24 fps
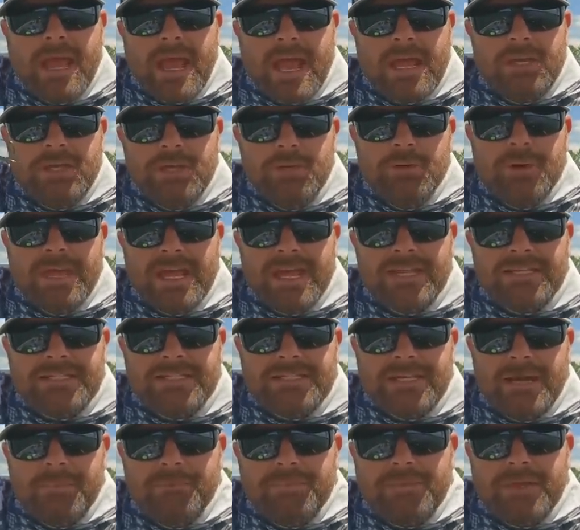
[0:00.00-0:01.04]
and you hit
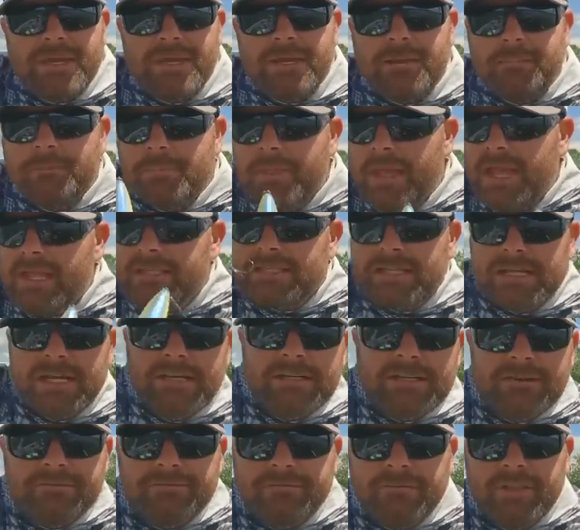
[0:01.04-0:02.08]
something, it's gonna
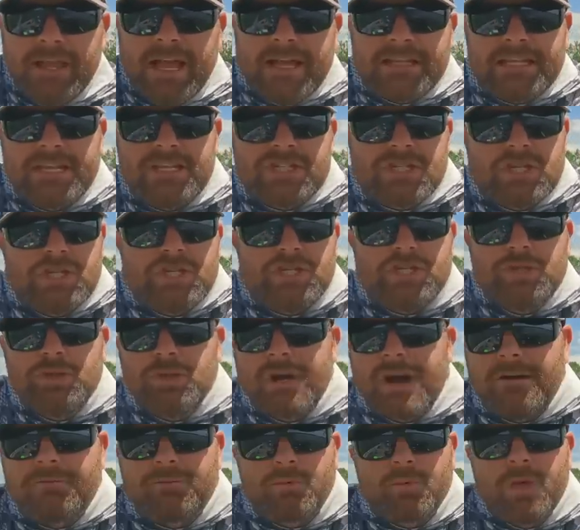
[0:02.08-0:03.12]
deflect and it's gonna shoot
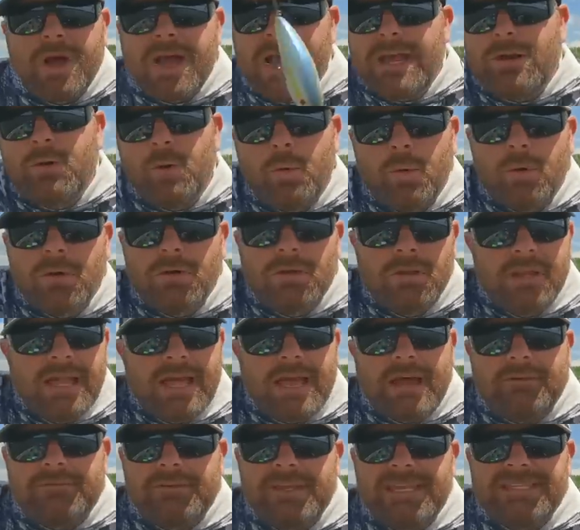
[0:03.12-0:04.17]
off right or
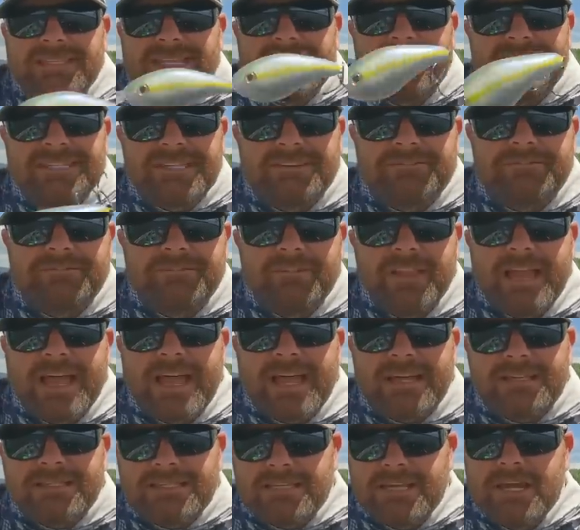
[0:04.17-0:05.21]
left. It's gonna
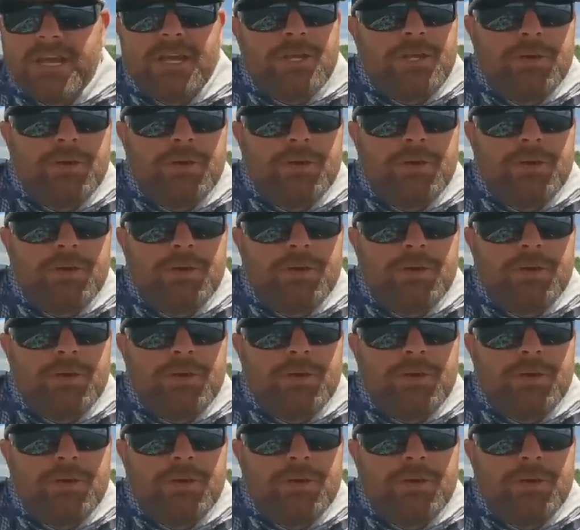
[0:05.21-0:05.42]
deflect.